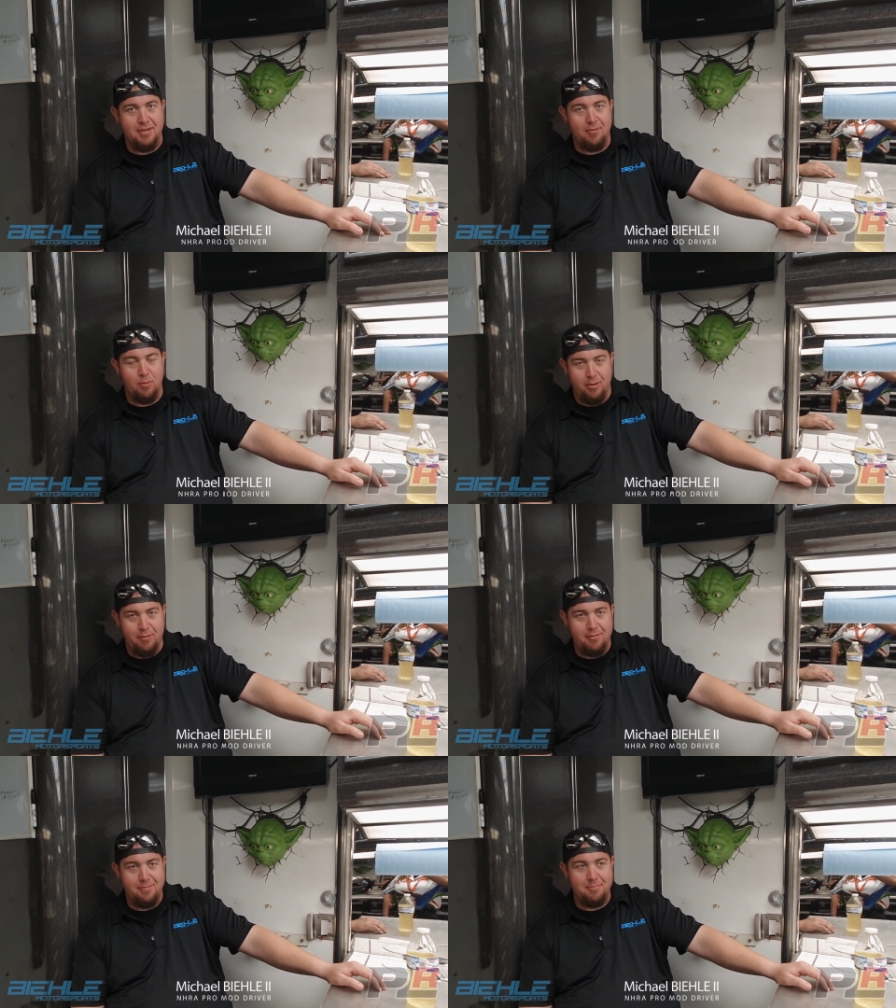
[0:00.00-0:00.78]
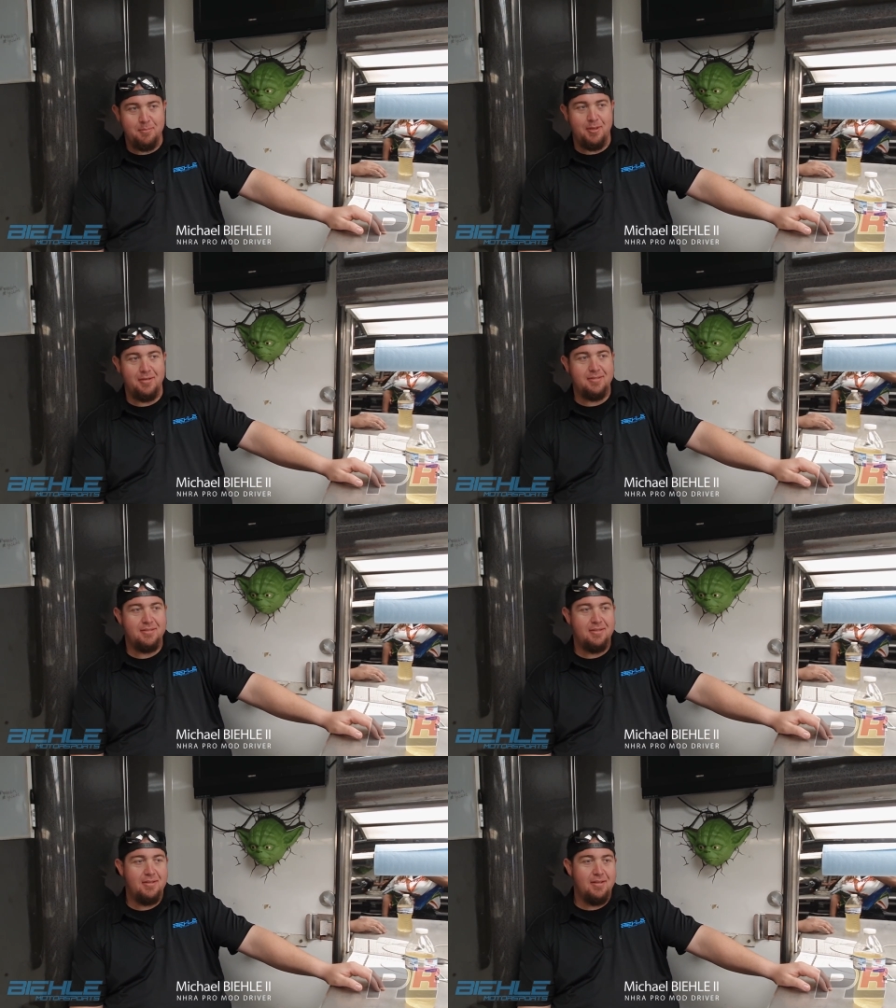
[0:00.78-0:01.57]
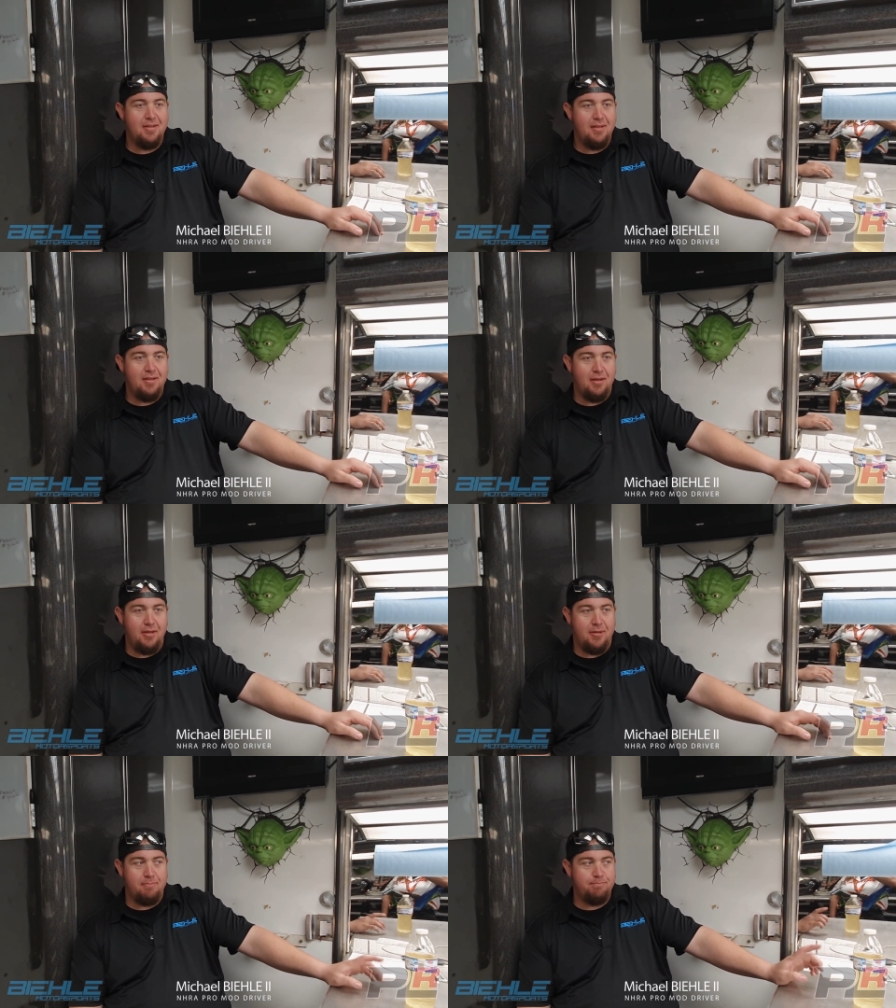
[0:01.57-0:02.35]
kind of weird, but
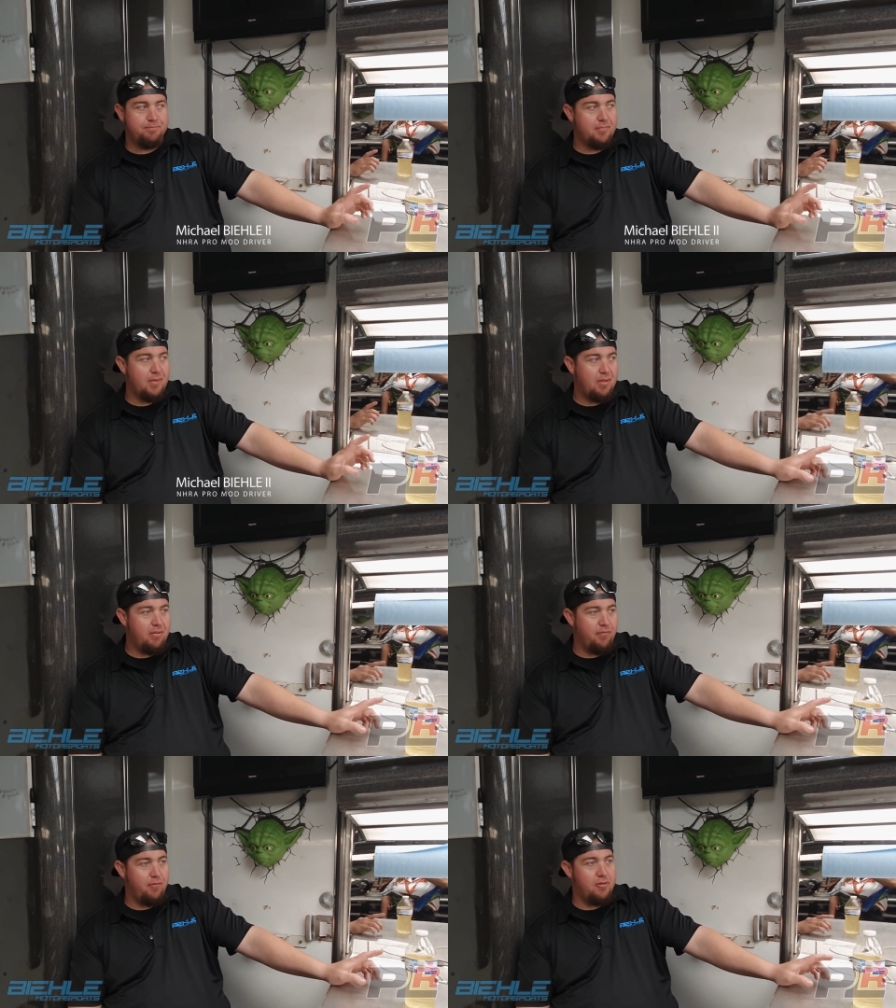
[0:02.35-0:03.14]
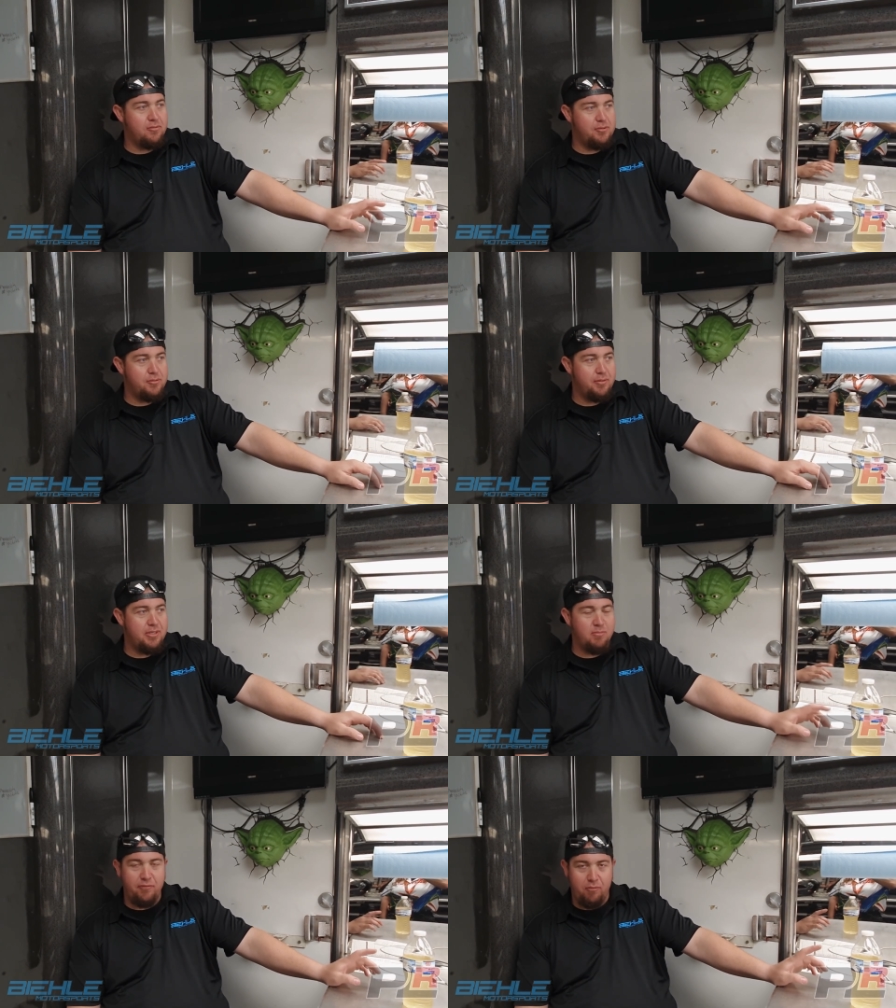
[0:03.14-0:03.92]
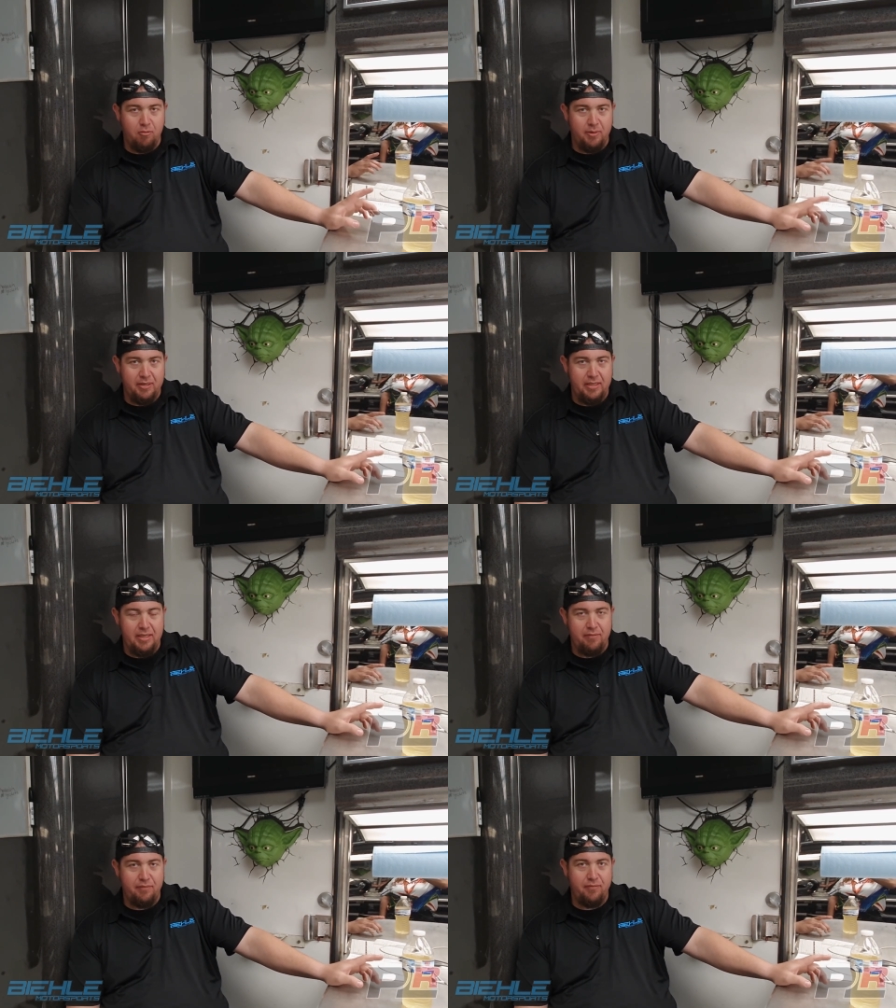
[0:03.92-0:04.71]
the first ritual is before we
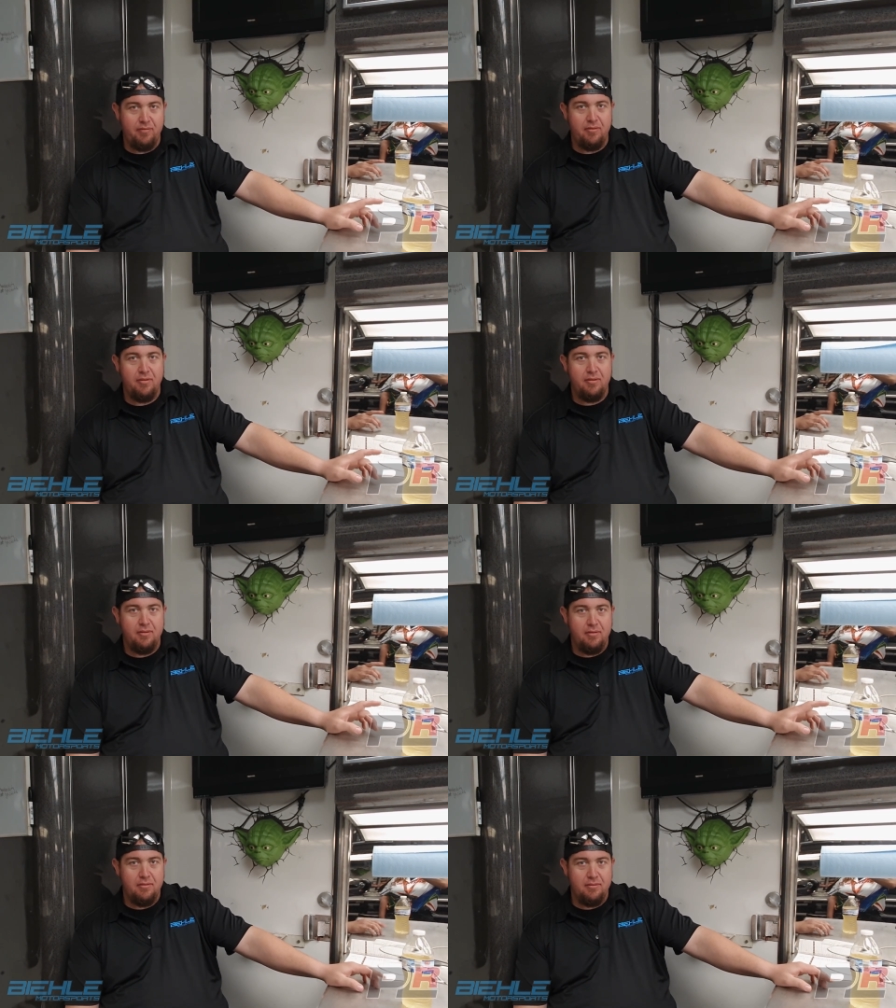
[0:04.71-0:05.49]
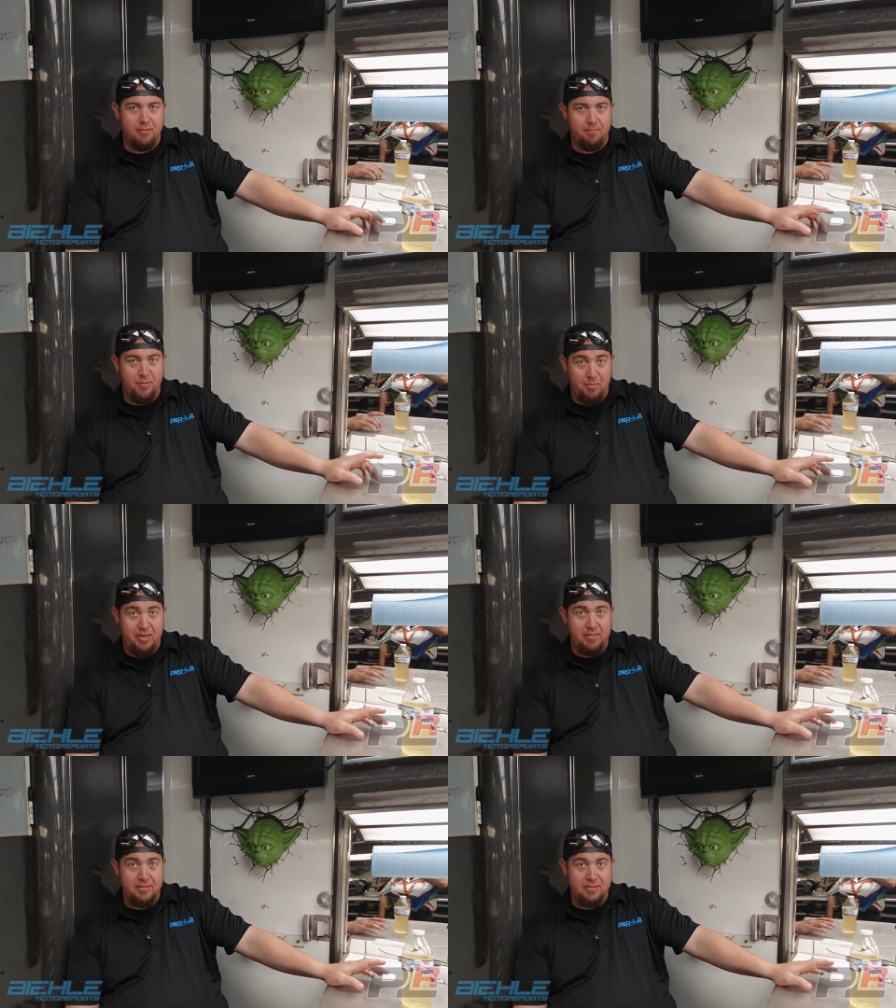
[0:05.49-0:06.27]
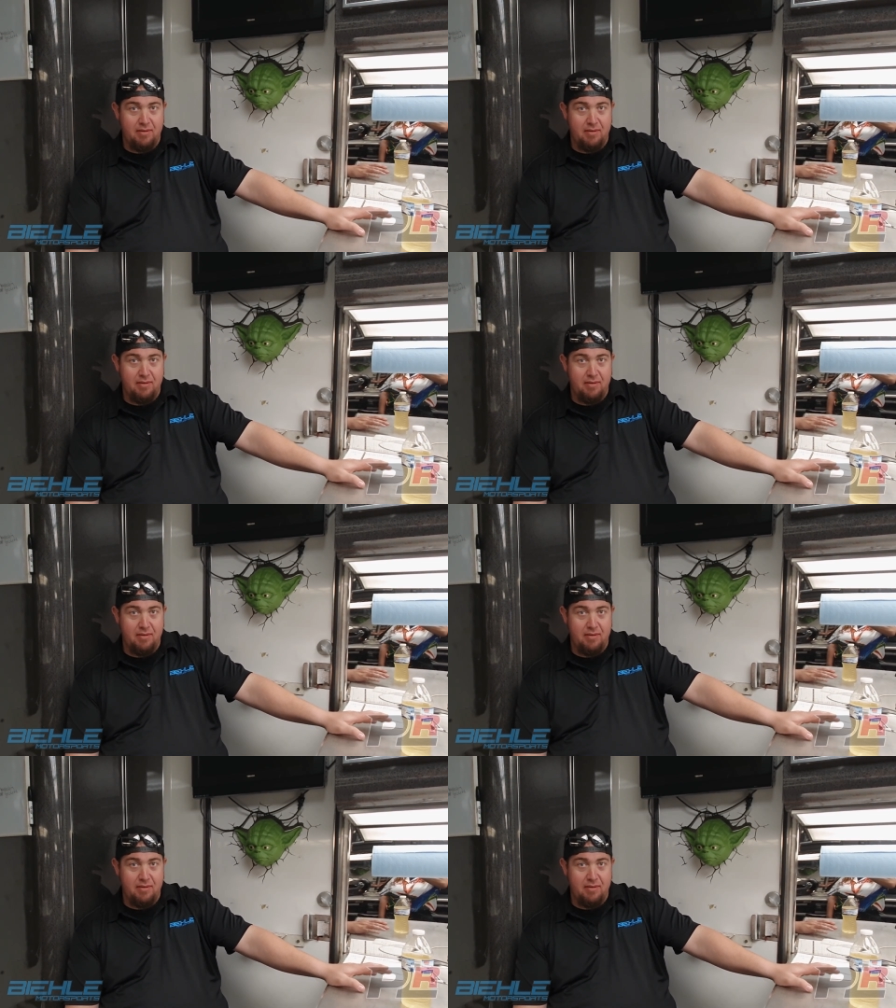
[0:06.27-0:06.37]
leave the pits.